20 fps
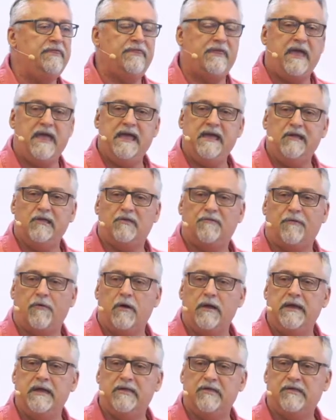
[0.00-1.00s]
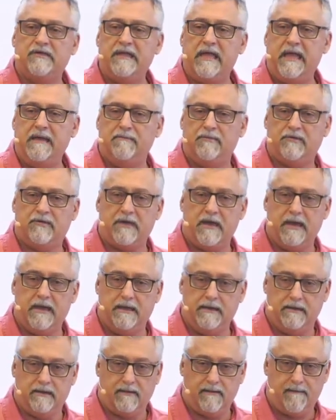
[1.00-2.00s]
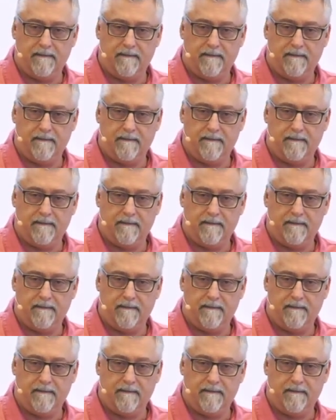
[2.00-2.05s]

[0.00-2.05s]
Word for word: things for his name'sake.